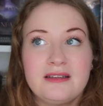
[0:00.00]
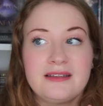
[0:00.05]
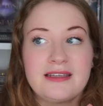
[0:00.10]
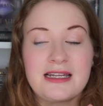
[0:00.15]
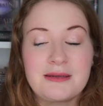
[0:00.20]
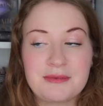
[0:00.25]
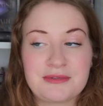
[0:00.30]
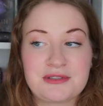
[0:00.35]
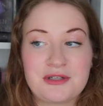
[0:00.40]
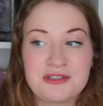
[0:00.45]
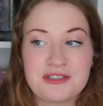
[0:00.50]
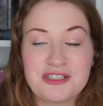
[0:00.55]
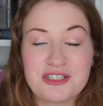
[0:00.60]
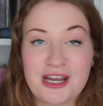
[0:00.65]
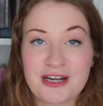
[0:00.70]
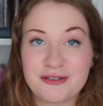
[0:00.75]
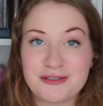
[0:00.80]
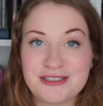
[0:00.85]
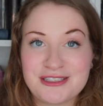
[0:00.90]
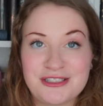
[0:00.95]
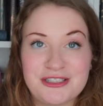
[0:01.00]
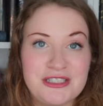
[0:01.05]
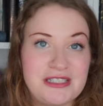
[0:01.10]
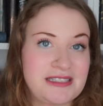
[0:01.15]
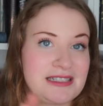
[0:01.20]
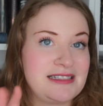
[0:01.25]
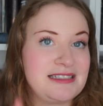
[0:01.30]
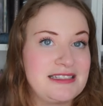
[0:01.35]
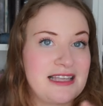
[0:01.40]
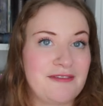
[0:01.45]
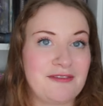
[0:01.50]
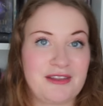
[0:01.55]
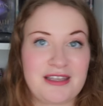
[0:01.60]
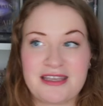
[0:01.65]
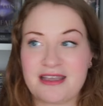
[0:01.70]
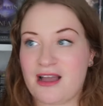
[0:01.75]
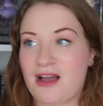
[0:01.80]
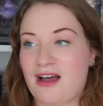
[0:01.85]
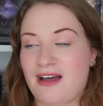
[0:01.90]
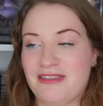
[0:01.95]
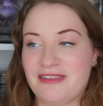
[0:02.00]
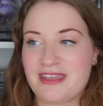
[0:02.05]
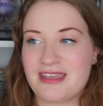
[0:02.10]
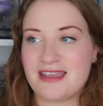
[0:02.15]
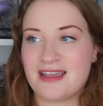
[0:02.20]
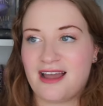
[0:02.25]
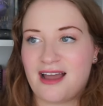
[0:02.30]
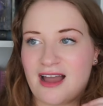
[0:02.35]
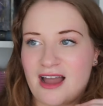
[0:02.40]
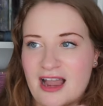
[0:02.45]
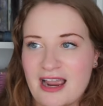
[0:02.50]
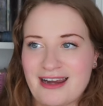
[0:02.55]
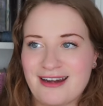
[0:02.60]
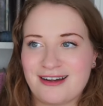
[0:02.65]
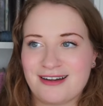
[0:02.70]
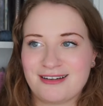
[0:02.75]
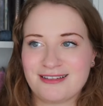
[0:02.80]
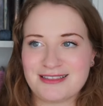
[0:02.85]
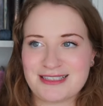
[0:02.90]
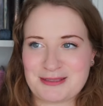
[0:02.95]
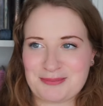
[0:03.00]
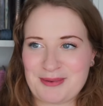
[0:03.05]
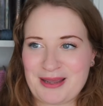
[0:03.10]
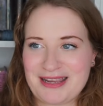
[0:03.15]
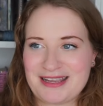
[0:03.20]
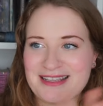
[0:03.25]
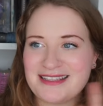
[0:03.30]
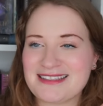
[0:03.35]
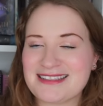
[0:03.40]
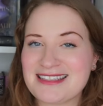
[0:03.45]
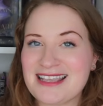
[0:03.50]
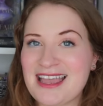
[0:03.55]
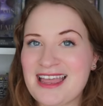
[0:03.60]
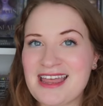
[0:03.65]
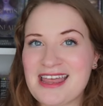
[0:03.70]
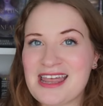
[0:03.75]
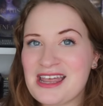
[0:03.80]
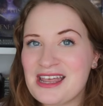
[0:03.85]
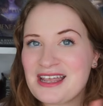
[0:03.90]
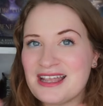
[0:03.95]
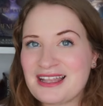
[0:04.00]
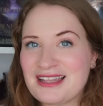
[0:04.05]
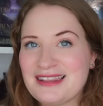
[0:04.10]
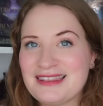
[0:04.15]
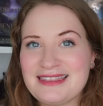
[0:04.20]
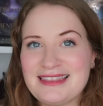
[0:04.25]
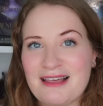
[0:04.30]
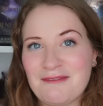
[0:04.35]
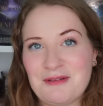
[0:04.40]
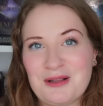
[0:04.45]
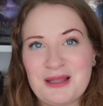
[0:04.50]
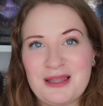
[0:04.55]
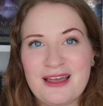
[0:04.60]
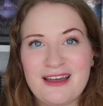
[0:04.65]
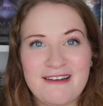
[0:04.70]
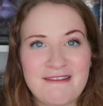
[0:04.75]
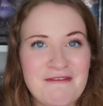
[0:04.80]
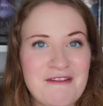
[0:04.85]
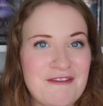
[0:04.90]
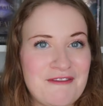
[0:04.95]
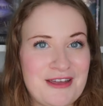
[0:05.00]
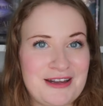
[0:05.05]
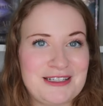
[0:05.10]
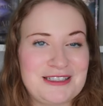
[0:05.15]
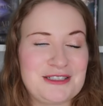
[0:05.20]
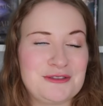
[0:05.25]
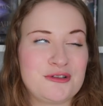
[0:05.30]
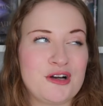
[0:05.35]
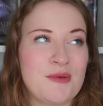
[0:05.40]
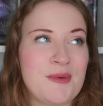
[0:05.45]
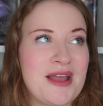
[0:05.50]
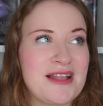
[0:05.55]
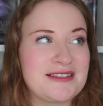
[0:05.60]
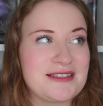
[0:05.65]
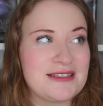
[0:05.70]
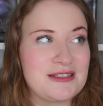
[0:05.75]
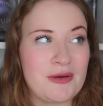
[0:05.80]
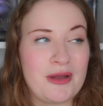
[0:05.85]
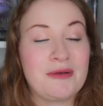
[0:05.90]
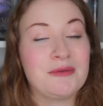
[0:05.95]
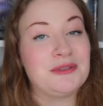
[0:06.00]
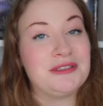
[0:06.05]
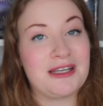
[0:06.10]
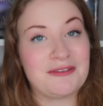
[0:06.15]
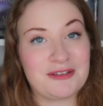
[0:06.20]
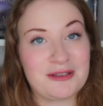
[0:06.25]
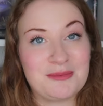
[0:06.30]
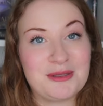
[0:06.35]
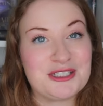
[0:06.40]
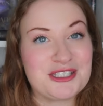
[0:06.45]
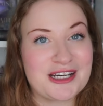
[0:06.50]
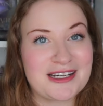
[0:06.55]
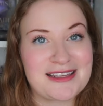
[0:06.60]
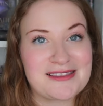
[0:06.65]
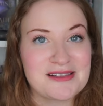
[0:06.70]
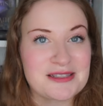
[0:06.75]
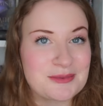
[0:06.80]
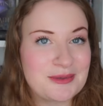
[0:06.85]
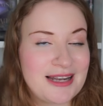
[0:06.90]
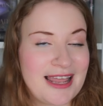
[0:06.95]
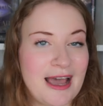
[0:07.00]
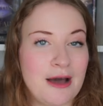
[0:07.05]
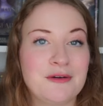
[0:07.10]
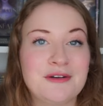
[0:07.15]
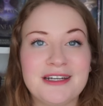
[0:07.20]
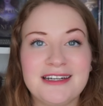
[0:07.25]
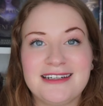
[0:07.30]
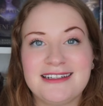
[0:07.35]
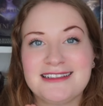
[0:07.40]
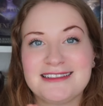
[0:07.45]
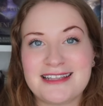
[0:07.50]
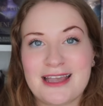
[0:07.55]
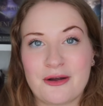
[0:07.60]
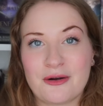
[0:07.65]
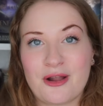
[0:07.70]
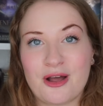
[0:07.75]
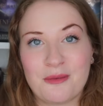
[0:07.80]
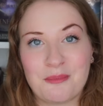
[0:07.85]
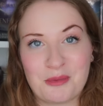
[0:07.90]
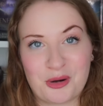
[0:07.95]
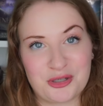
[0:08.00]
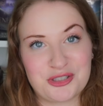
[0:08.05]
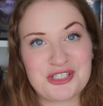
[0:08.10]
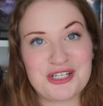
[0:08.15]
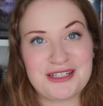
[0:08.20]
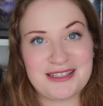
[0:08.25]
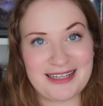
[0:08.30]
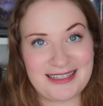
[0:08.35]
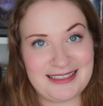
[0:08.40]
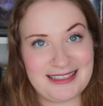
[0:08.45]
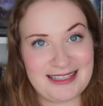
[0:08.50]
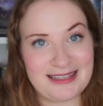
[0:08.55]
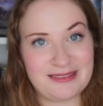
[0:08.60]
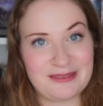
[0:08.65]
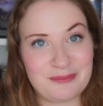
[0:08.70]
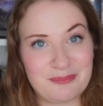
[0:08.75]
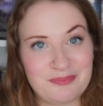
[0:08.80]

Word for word: Kingdom of Stars and Shadows series. It's definitely on the higher spice level of fantasy romance, and so I will definitely be checking this one out, and it is out on March 19th.